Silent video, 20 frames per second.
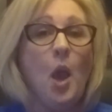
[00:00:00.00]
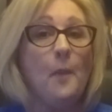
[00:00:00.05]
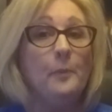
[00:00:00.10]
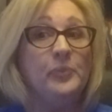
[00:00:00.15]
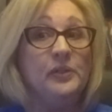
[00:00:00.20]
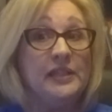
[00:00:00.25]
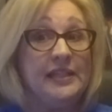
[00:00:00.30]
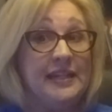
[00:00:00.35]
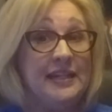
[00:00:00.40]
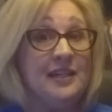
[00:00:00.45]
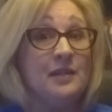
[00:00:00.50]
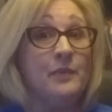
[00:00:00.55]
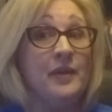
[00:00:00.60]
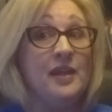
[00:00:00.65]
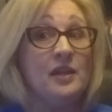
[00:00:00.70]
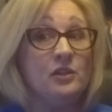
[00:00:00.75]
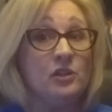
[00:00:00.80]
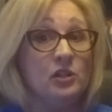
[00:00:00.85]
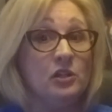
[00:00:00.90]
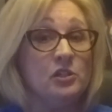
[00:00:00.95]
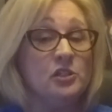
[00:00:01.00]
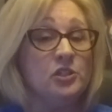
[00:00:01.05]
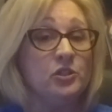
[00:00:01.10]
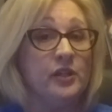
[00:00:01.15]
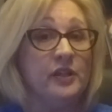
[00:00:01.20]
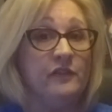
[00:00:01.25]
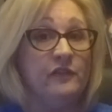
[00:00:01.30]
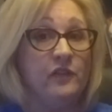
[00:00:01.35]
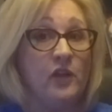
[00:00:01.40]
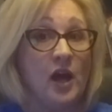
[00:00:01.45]
Bleeding may occur
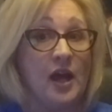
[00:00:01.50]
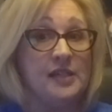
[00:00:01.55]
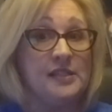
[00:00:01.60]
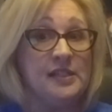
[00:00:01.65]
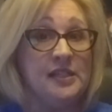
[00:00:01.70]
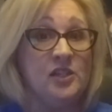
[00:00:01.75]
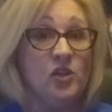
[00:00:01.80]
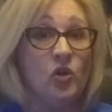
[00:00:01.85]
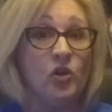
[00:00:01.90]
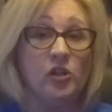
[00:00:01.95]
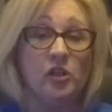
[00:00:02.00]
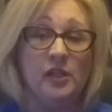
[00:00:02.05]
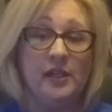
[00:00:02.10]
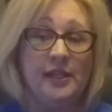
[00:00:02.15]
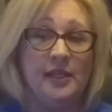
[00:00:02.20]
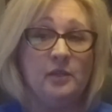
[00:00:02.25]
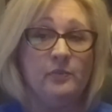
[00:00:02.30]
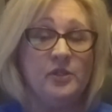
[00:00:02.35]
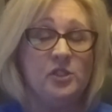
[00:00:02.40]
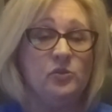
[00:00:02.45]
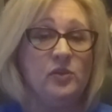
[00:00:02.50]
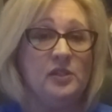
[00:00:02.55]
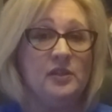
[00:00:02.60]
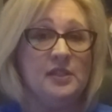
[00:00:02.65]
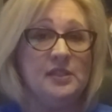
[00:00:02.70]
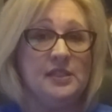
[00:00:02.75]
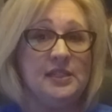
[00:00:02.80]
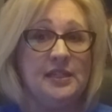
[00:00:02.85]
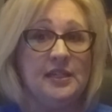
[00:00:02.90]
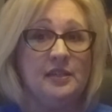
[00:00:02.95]
during flossing or cleaning between the
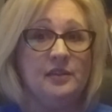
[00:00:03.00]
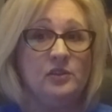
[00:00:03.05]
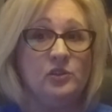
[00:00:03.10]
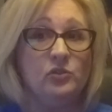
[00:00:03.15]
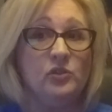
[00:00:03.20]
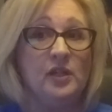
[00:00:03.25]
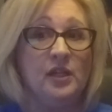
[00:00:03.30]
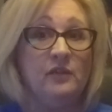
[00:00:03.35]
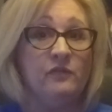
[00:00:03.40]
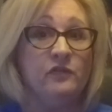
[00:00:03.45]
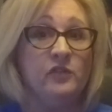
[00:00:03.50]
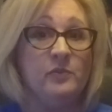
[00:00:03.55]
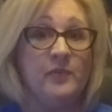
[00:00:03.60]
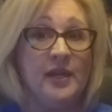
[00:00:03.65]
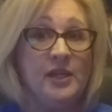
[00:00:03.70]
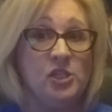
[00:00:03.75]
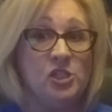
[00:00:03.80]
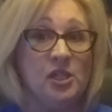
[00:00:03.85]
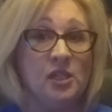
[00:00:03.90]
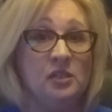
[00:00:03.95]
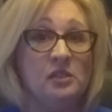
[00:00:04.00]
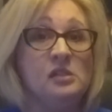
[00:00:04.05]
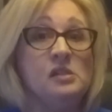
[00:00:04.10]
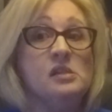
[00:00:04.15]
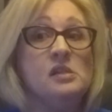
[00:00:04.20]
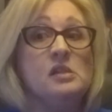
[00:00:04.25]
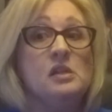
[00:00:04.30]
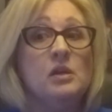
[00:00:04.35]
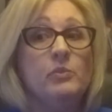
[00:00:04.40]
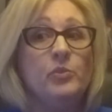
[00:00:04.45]
teeth due to inflammation,
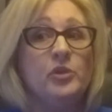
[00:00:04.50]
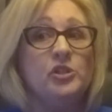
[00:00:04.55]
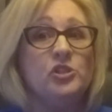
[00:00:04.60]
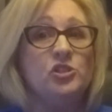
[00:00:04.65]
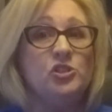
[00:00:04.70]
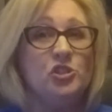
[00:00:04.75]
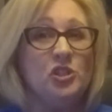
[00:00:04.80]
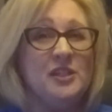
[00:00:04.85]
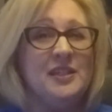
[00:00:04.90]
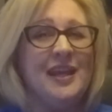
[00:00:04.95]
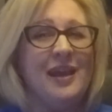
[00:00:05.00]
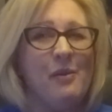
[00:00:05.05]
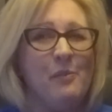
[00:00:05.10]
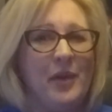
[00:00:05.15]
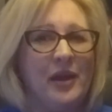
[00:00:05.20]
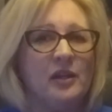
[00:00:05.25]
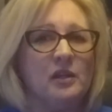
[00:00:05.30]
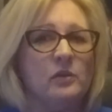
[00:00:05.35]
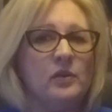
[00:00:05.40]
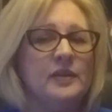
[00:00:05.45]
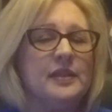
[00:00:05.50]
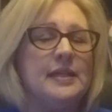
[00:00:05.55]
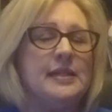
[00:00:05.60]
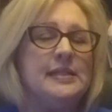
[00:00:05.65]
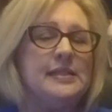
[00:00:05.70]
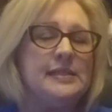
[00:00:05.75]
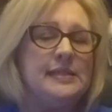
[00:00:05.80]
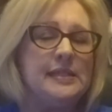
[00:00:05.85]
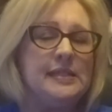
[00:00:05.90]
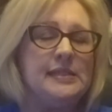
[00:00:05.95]
but should get better with
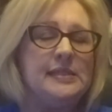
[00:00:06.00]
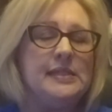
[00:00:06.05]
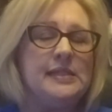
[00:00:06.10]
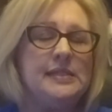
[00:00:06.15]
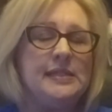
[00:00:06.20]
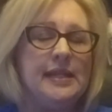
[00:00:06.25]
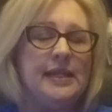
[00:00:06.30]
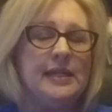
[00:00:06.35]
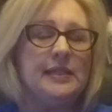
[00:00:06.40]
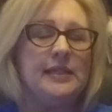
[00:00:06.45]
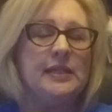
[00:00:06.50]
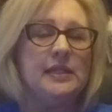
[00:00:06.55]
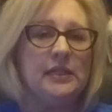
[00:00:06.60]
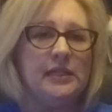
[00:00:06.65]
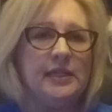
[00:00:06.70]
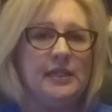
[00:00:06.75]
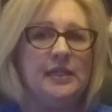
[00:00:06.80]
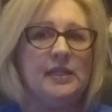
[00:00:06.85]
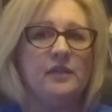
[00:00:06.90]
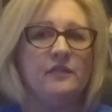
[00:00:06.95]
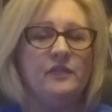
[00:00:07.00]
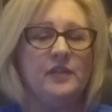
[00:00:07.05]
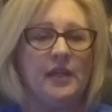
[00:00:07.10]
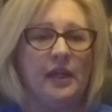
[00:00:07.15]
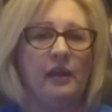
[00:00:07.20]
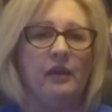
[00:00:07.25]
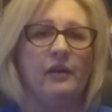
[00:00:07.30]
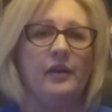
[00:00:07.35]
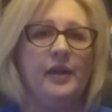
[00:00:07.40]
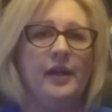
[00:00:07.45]
consistent daily cleaning of the
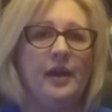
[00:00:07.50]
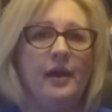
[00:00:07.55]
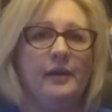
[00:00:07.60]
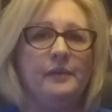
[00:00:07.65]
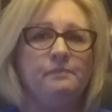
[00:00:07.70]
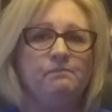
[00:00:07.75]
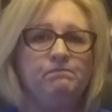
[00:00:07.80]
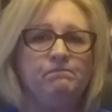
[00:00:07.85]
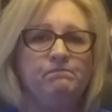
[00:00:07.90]
area.